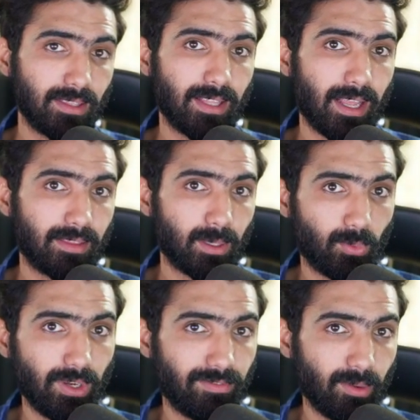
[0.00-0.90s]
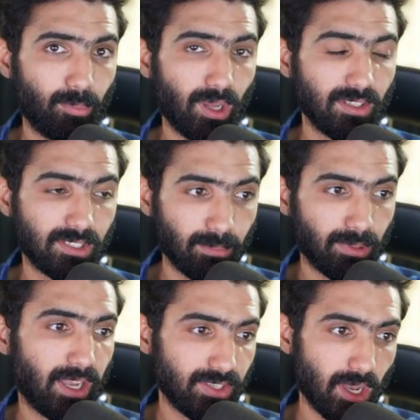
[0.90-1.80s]
that the refund policy
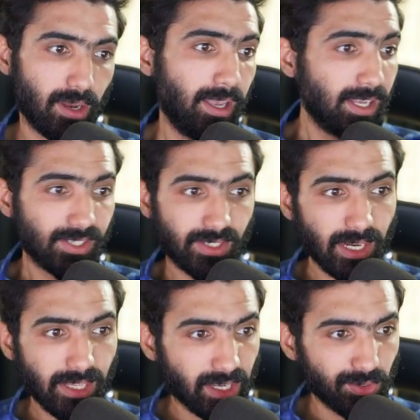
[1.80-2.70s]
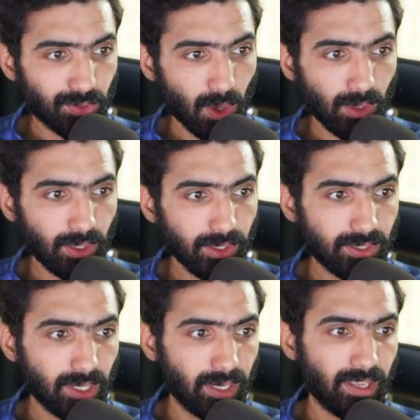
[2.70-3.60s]
applies on: Stadia Controller,
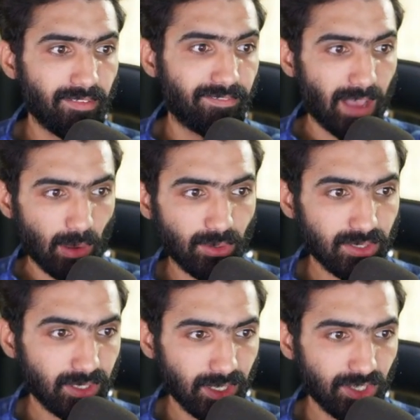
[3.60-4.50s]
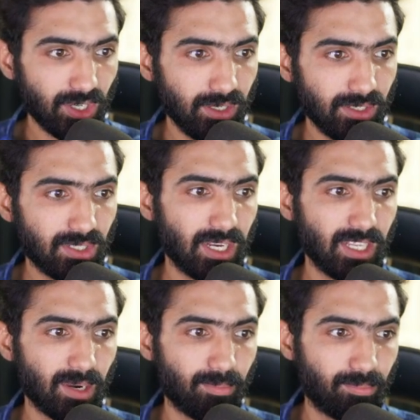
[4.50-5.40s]
Stadia Founders Edition,
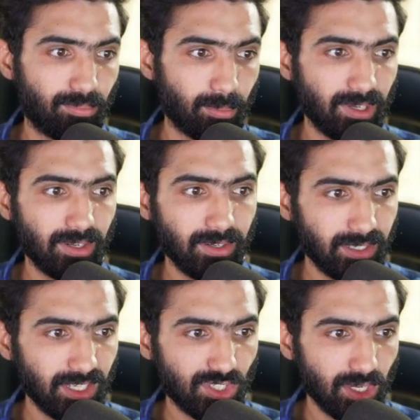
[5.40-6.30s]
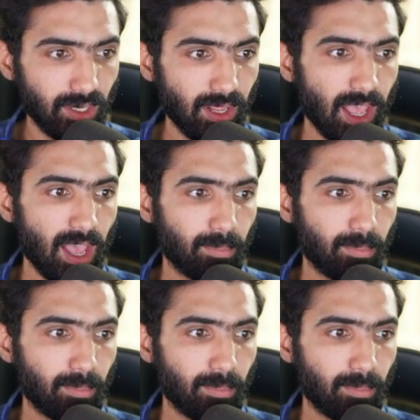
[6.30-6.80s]
Stadia Premier Edition,